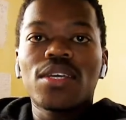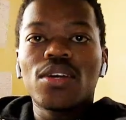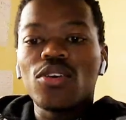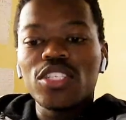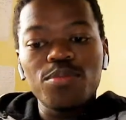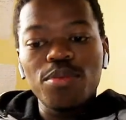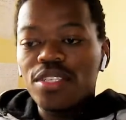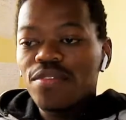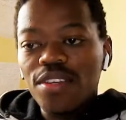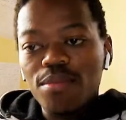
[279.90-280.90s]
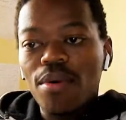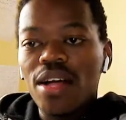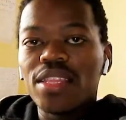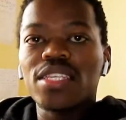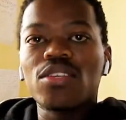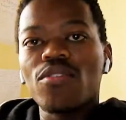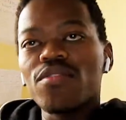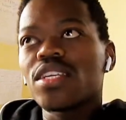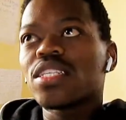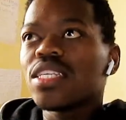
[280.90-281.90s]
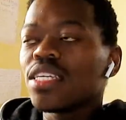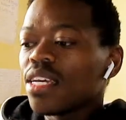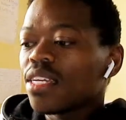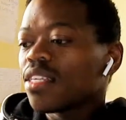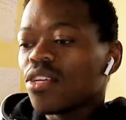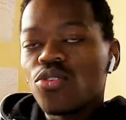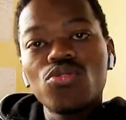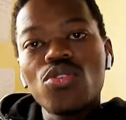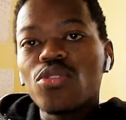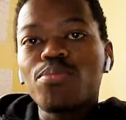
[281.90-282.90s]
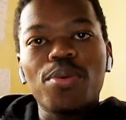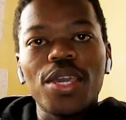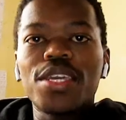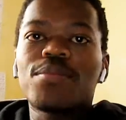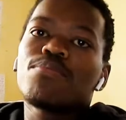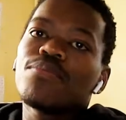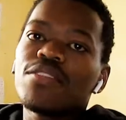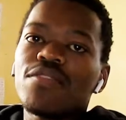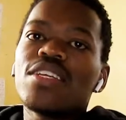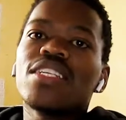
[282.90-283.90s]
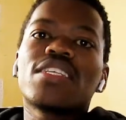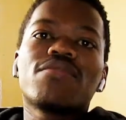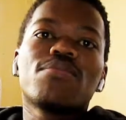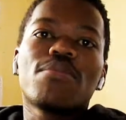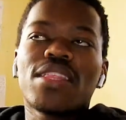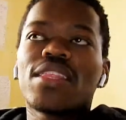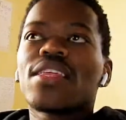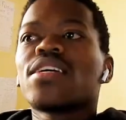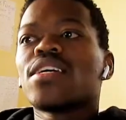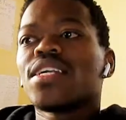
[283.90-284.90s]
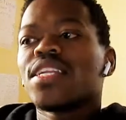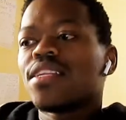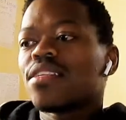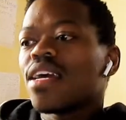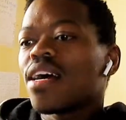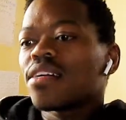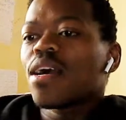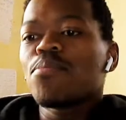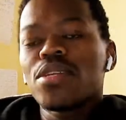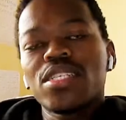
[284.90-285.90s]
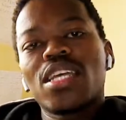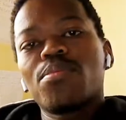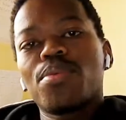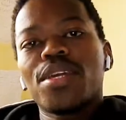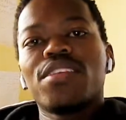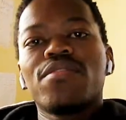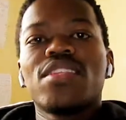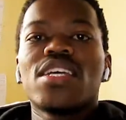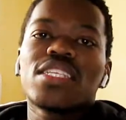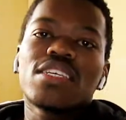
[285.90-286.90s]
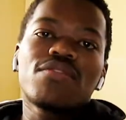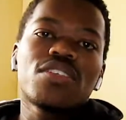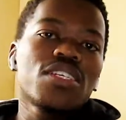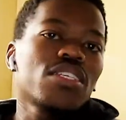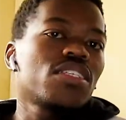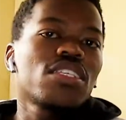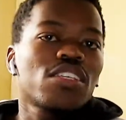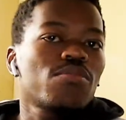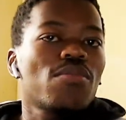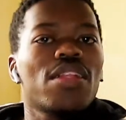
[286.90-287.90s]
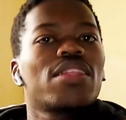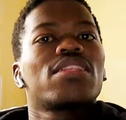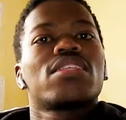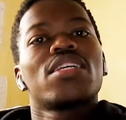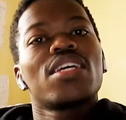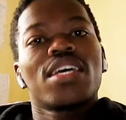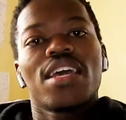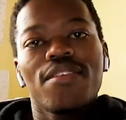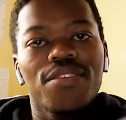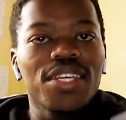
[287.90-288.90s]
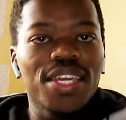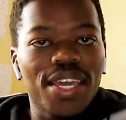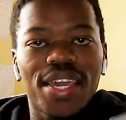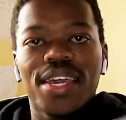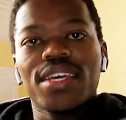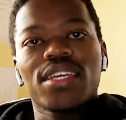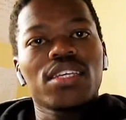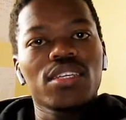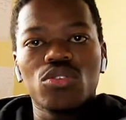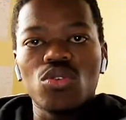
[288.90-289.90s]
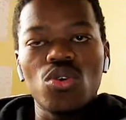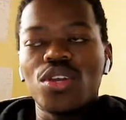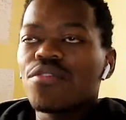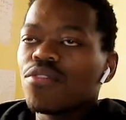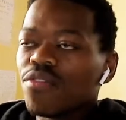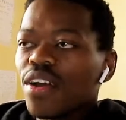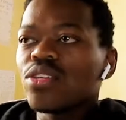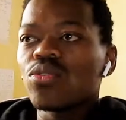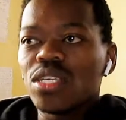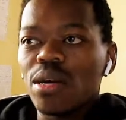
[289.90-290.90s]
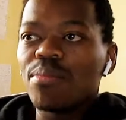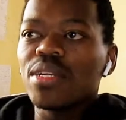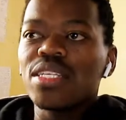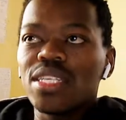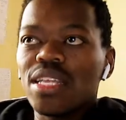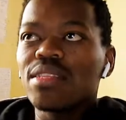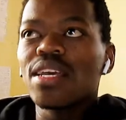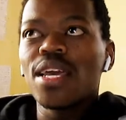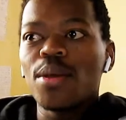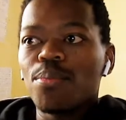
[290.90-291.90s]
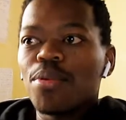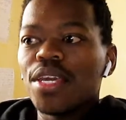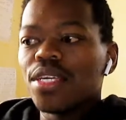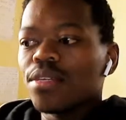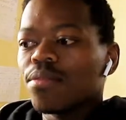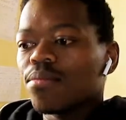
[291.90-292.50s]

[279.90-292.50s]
on specific months. Obviously, they do not pay dividends every month. There are companies that pay dividends every 6 months, every year. So if you find those companies that pay